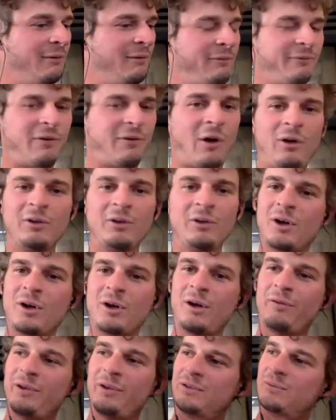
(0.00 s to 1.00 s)
falls
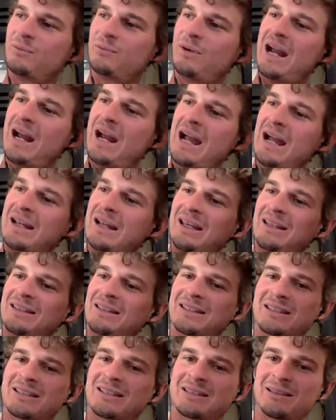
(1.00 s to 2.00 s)
off his rack and
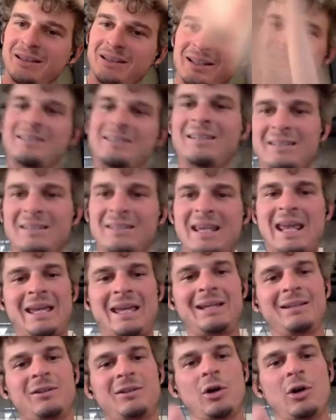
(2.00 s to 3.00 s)
slits his
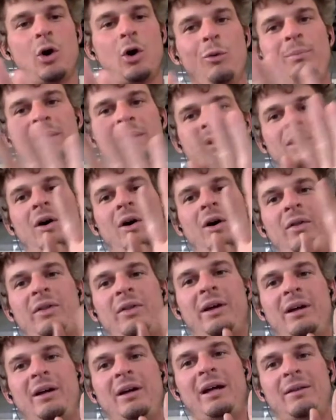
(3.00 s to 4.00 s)
hand open
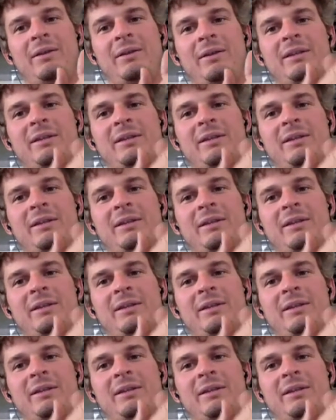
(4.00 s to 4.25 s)
on this